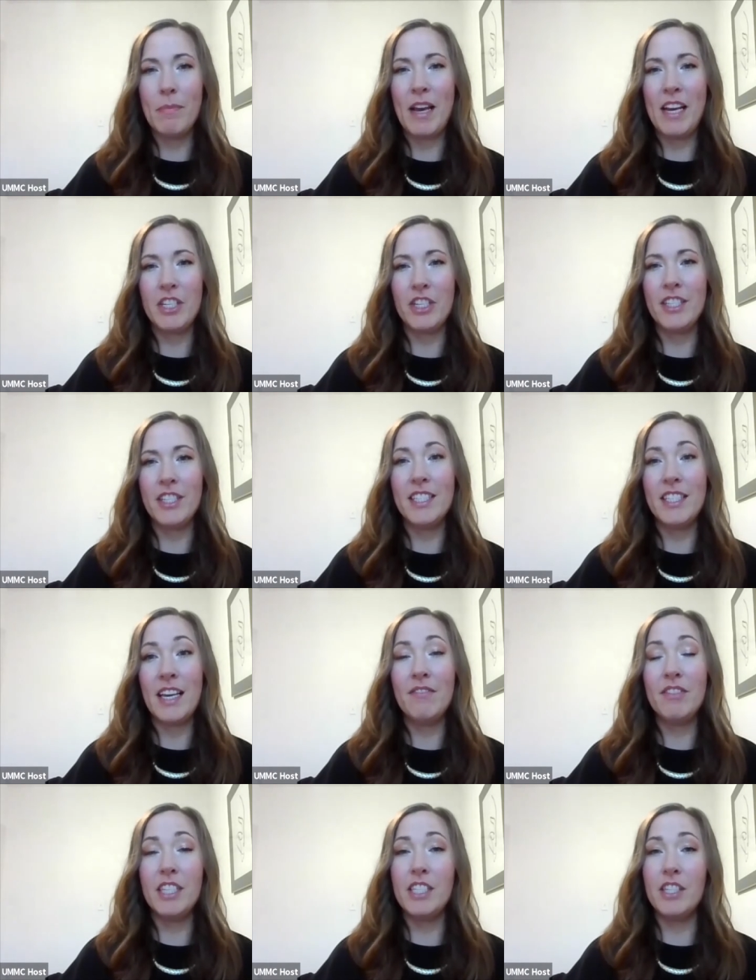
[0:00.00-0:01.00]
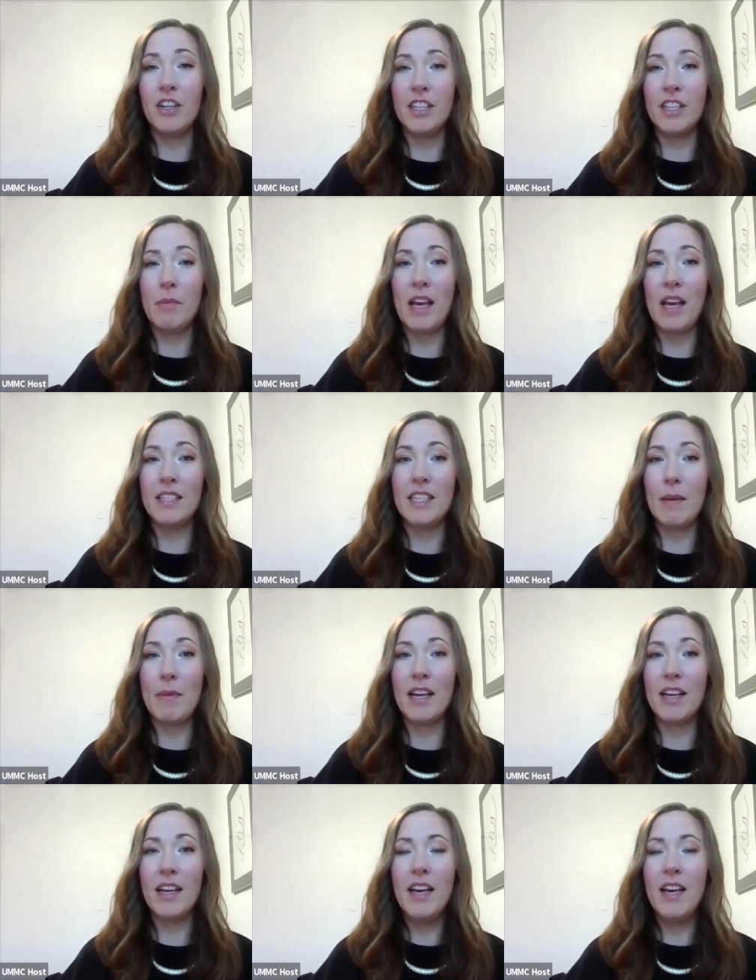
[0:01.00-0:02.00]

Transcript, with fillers: patient safety during the pandemic.